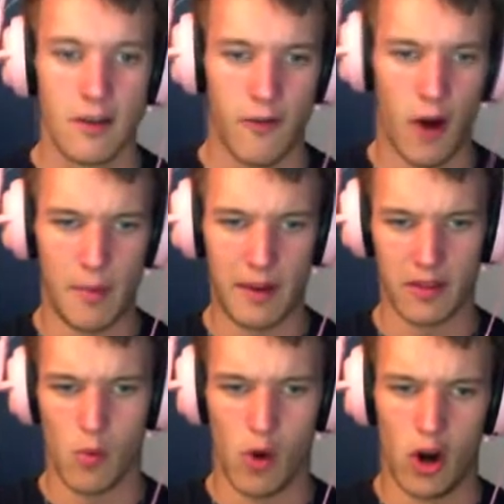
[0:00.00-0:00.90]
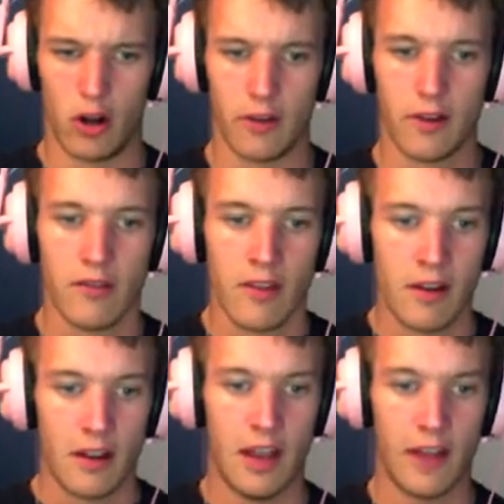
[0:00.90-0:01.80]
Harming the world.
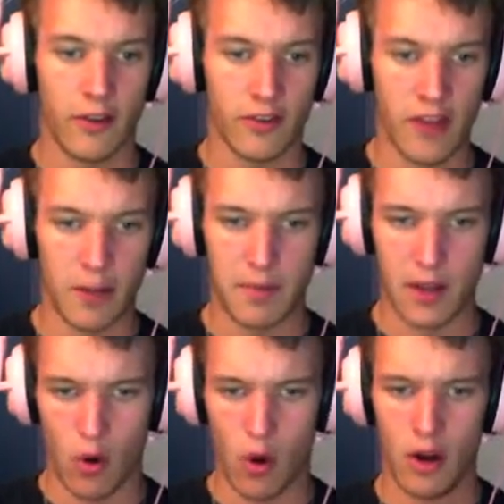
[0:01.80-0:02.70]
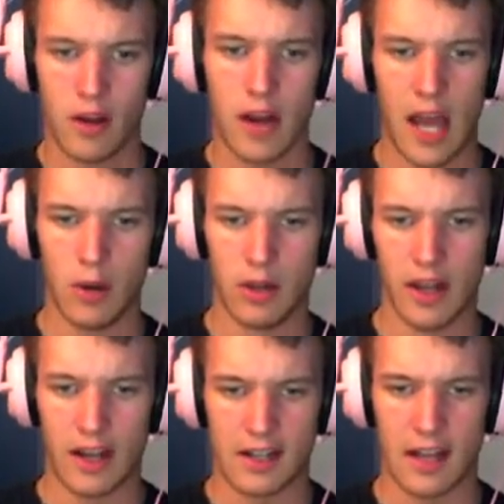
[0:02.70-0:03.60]
Let us not be coy. I will
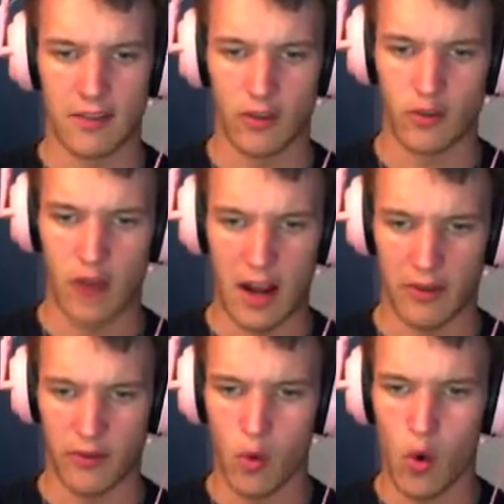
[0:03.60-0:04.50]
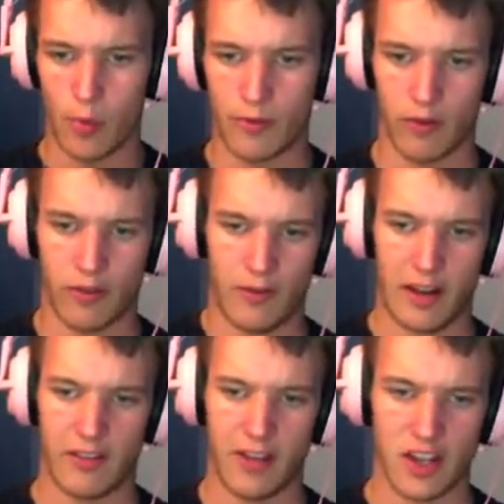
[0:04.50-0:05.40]
not let us drag this corpse of
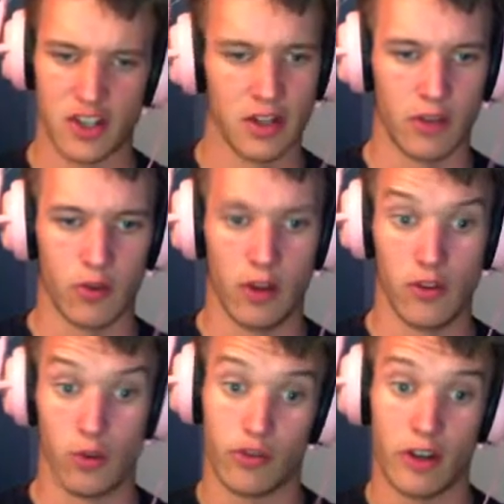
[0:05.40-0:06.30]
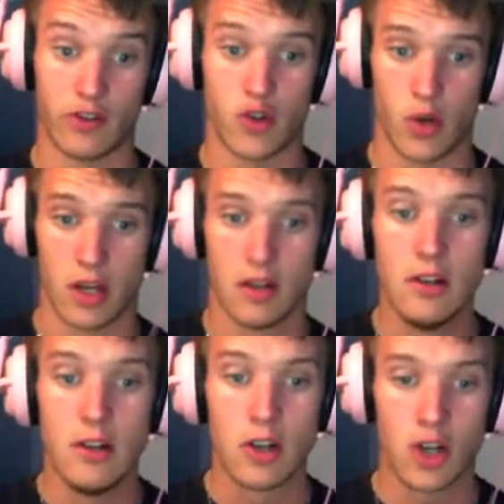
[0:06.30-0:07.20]
civilization into a new century.
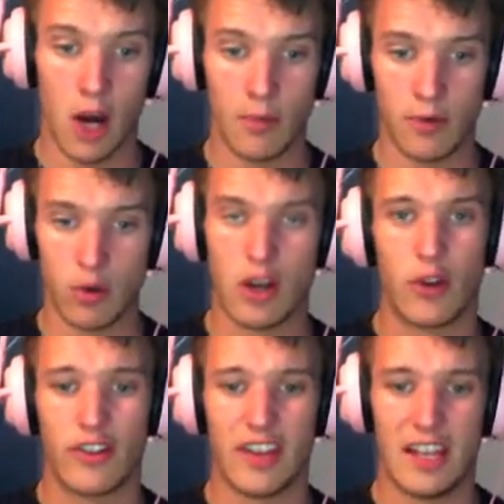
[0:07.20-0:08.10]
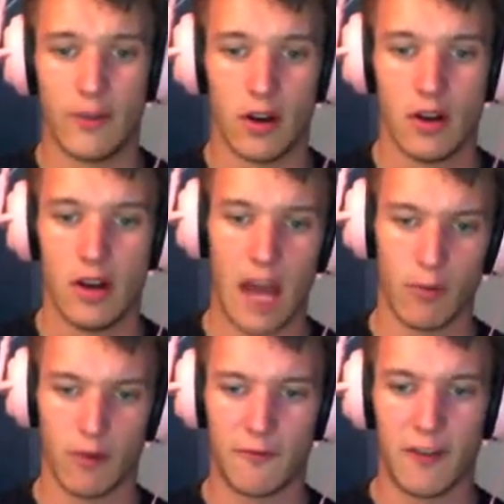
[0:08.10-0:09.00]
Come New Year's Eve,
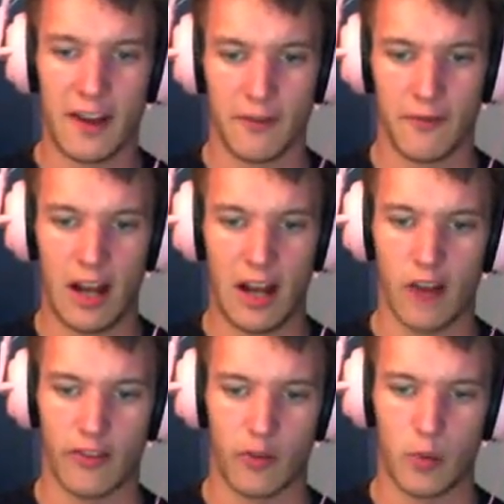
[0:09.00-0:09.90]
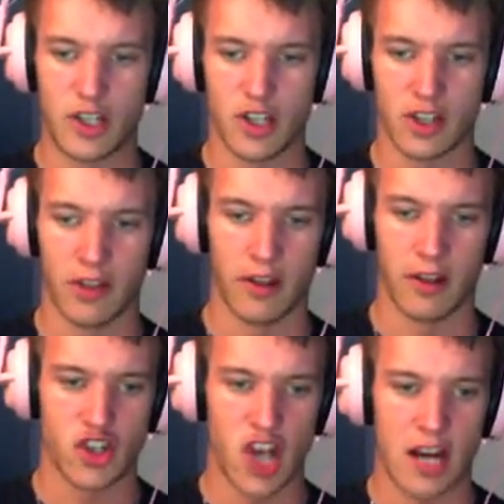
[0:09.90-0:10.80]
I will fling the last switches and
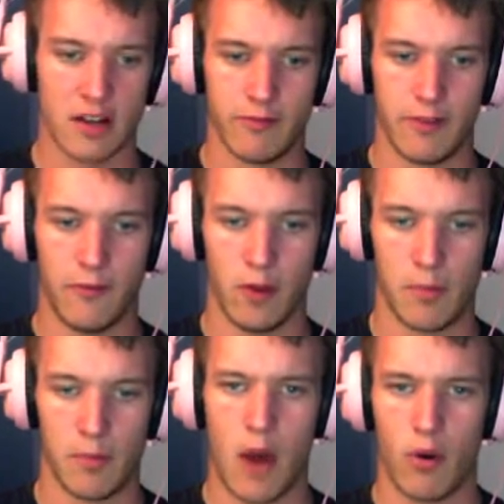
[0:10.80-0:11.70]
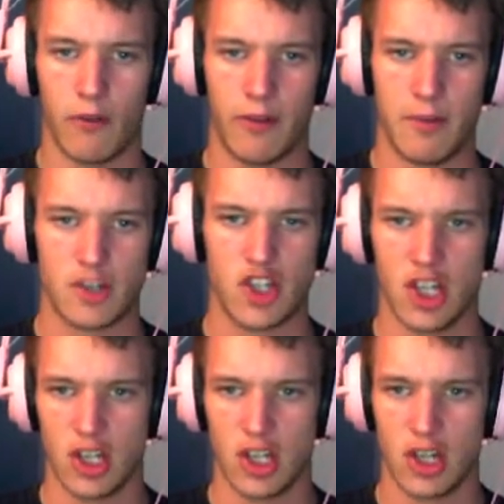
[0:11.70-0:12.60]
unshackle the full power of the
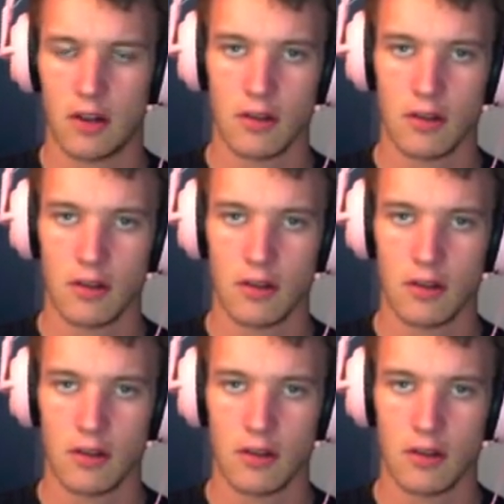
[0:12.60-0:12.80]
machine.